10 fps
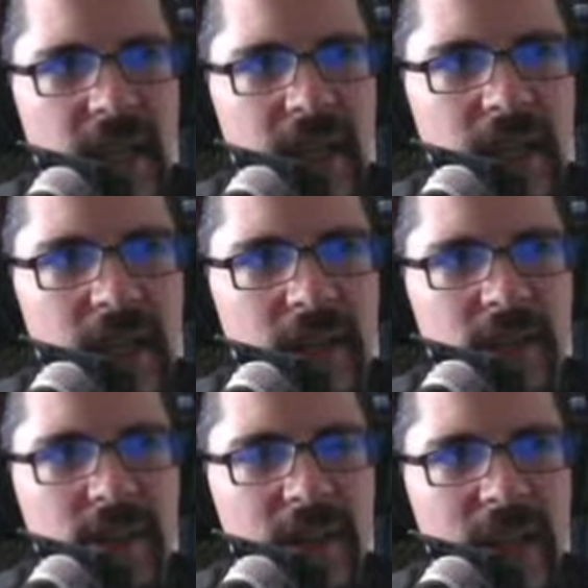
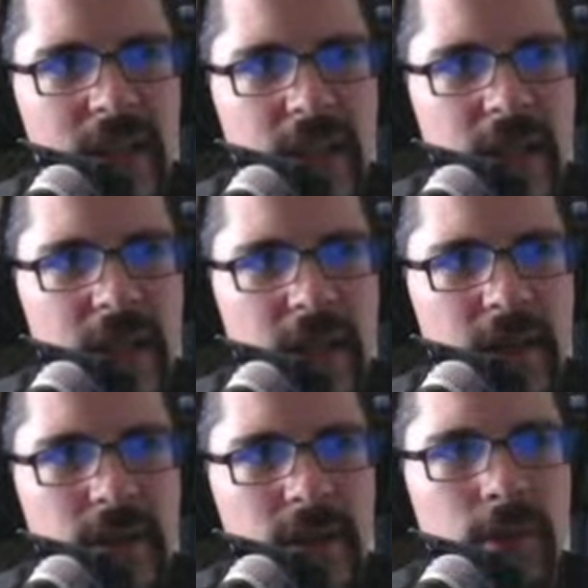is it like the
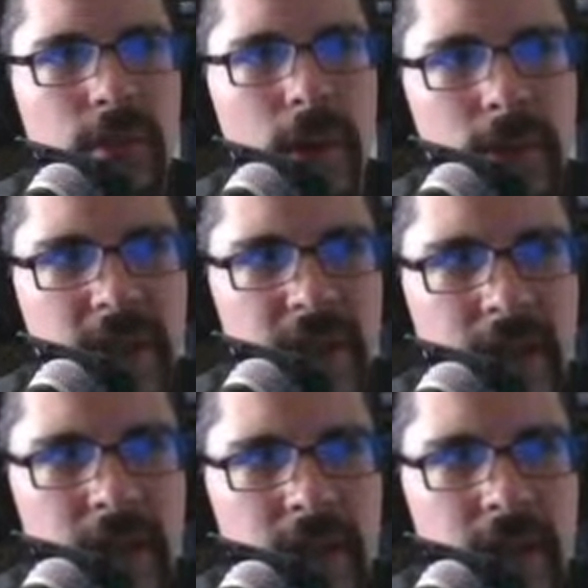groaning